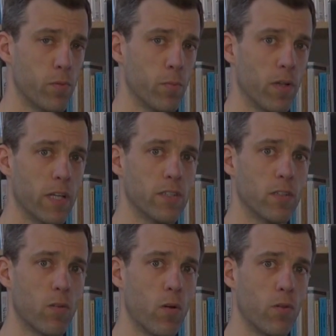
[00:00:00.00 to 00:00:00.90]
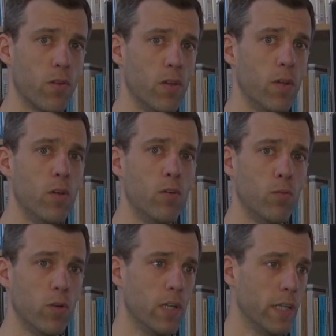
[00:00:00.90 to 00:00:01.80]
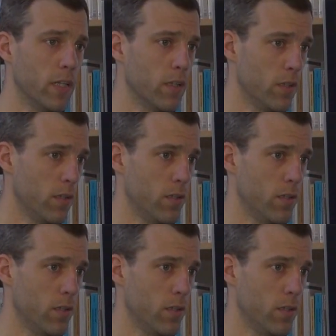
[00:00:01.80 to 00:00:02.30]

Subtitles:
population growth, really